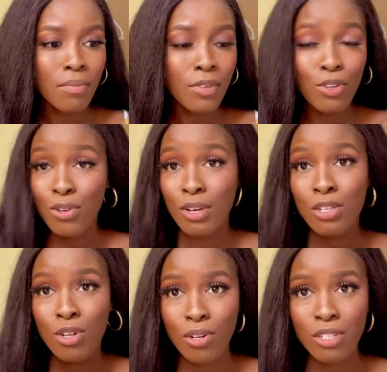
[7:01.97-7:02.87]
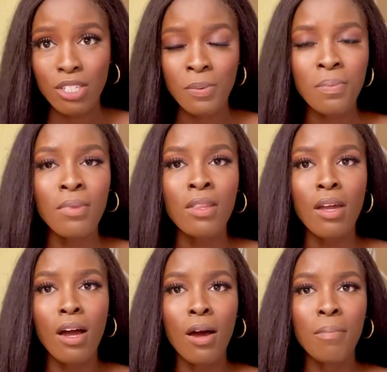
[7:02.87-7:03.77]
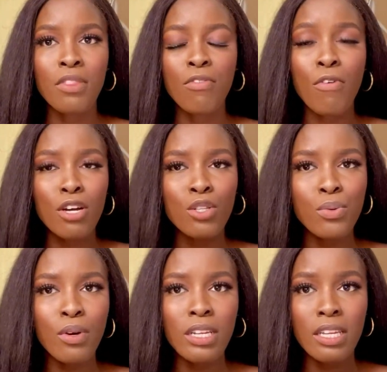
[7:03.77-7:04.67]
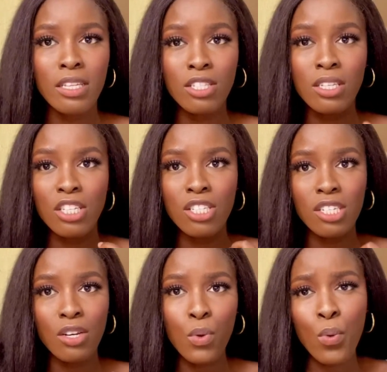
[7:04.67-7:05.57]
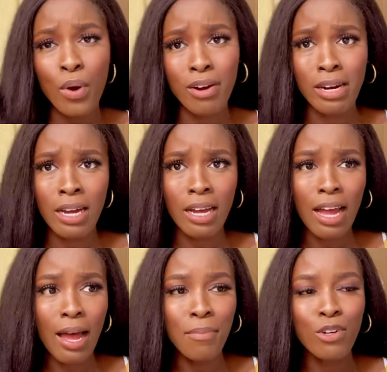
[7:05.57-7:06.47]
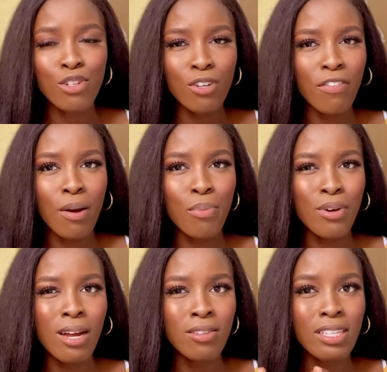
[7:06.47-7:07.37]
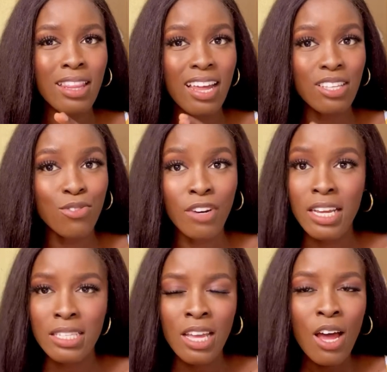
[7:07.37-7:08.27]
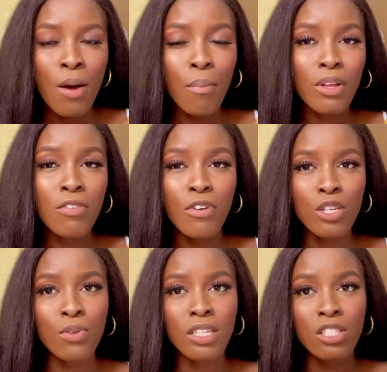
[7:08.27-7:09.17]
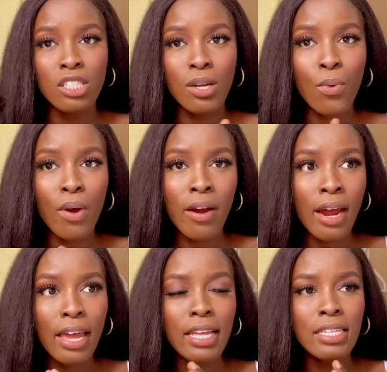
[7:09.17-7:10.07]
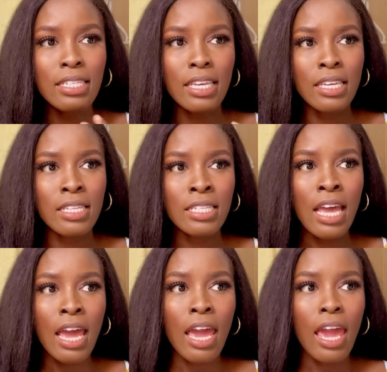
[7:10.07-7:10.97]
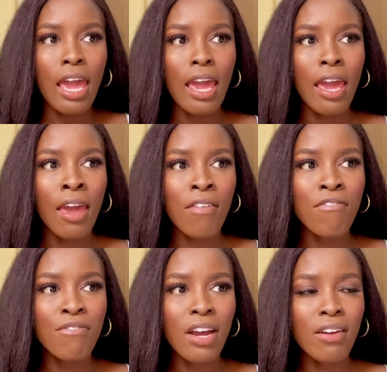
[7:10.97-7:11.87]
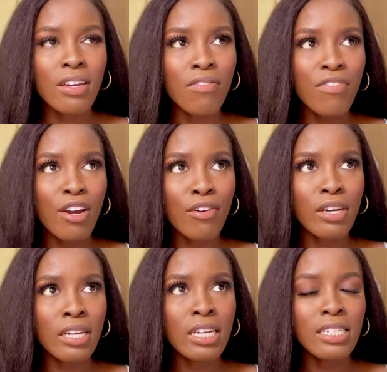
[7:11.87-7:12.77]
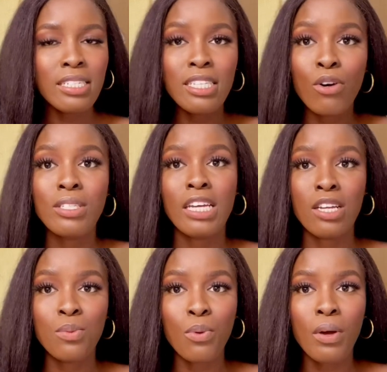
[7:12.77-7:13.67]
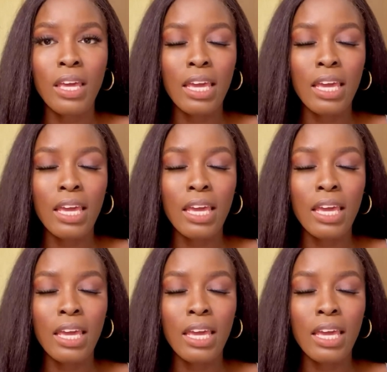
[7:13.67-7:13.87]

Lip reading: you know, histology. The first one is Junqueira. I'm not sure if I'm pronouncing that right, but the first one is Junqueira. It is a very, very detailed textbook